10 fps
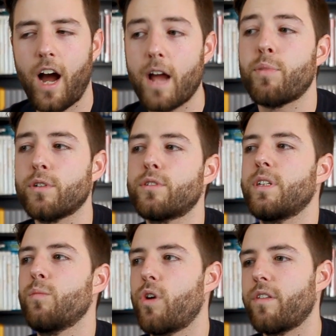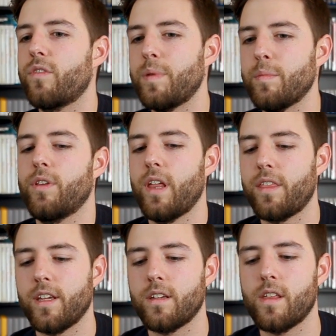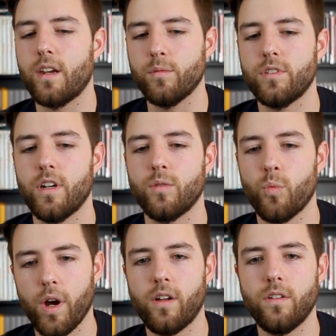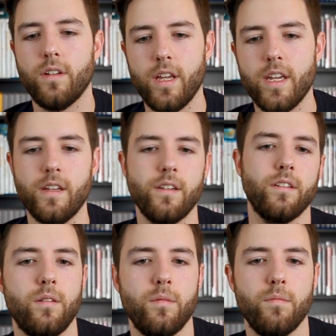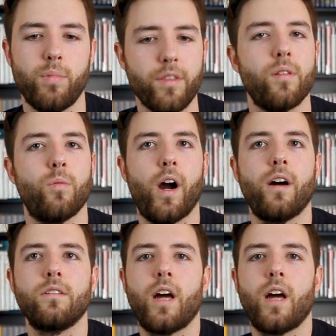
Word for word: I personally am one of the people that think that it was done well in Breath of the Wild.